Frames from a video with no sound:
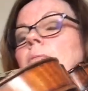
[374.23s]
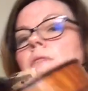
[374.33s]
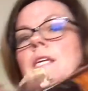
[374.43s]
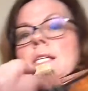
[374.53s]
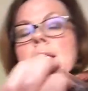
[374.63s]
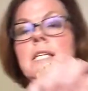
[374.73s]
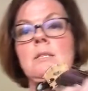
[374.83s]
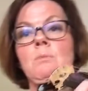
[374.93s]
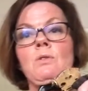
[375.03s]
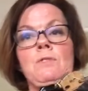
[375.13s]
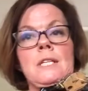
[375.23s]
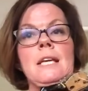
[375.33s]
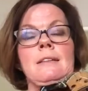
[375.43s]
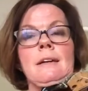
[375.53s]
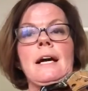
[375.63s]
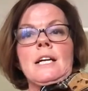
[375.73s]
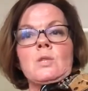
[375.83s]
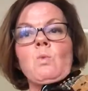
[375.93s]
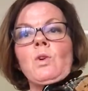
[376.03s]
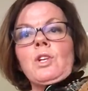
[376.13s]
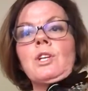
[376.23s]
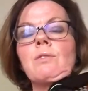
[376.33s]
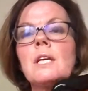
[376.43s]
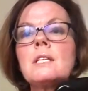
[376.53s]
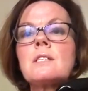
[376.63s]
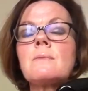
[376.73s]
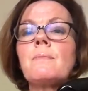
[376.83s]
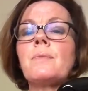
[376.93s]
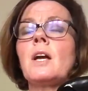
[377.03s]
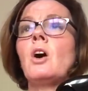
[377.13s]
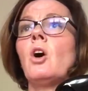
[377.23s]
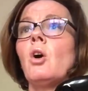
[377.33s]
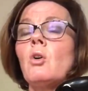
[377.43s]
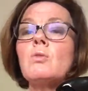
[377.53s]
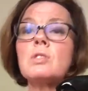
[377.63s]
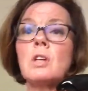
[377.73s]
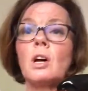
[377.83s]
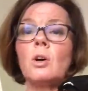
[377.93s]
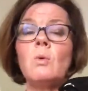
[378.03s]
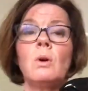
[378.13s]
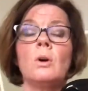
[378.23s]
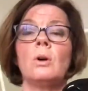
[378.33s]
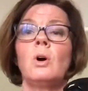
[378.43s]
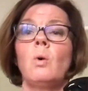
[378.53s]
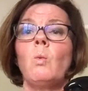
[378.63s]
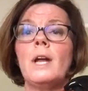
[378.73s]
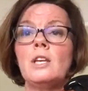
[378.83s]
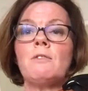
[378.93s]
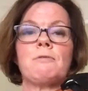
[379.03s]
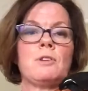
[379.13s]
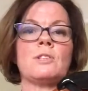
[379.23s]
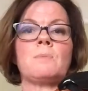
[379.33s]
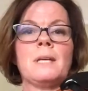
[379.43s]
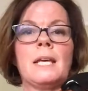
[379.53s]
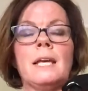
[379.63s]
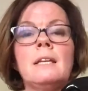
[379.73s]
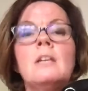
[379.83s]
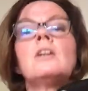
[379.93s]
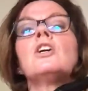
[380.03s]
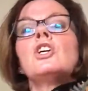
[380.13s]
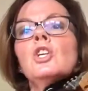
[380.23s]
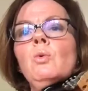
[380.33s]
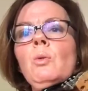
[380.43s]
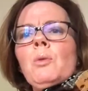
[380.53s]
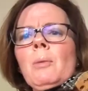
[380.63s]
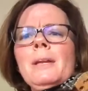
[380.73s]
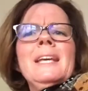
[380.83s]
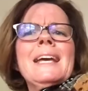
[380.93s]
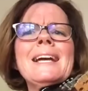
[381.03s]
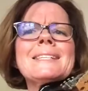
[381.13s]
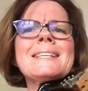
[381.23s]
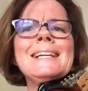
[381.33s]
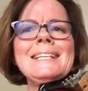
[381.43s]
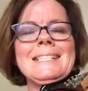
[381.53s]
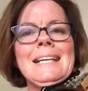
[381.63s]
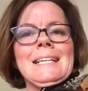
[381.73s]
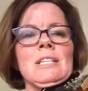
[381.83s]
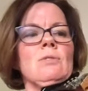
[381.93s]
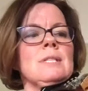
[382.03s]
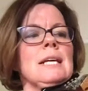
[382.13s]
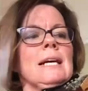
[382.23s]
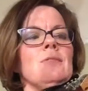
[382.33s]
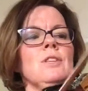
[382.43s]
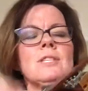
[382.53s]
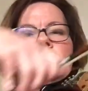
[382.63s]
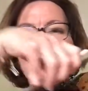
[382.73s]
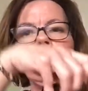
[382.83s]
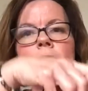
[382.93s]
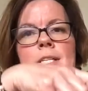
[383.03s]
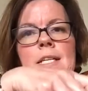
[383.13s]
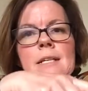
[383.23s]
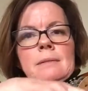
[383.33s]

These need to move together as one unit. Also, when you first begin, you will probably get a glissando sound, the sliding.